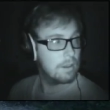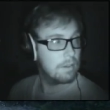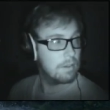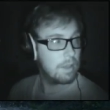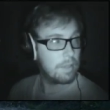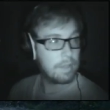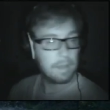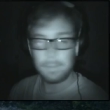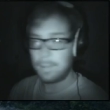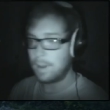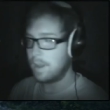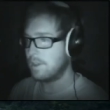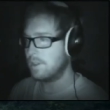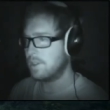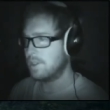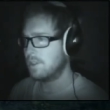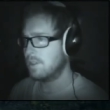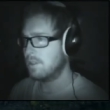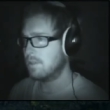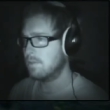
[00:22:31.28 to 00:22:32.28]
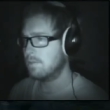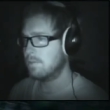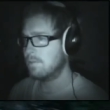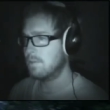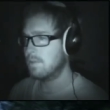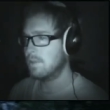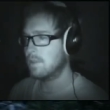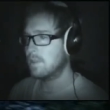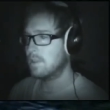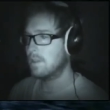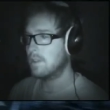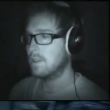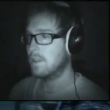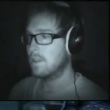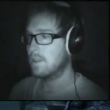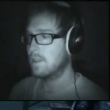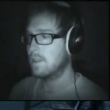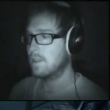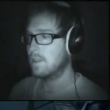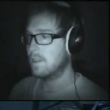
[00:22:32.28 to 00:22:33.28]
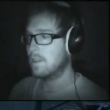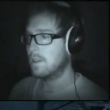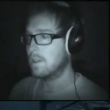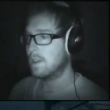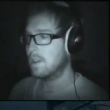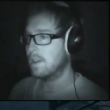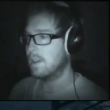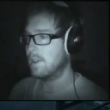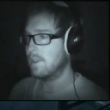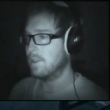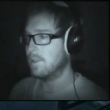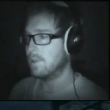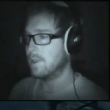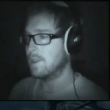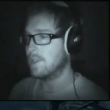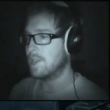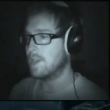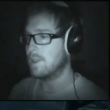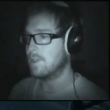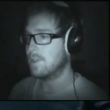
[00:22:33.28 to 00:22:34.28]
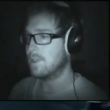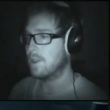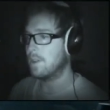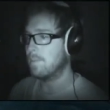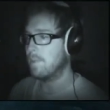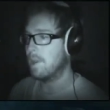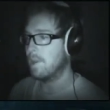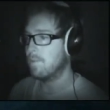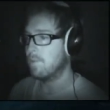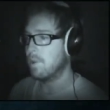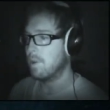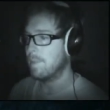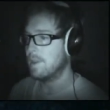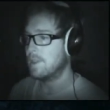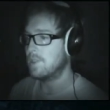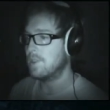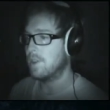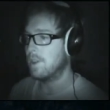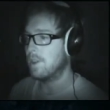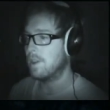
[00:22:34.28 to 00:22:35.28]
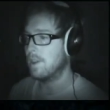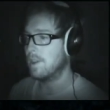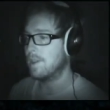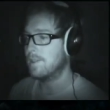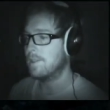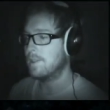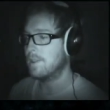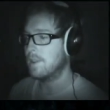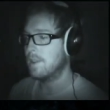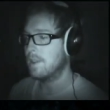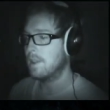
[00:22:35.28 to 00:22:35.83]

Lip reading: Nothing much. I can hear noise outside my room, it's not nice.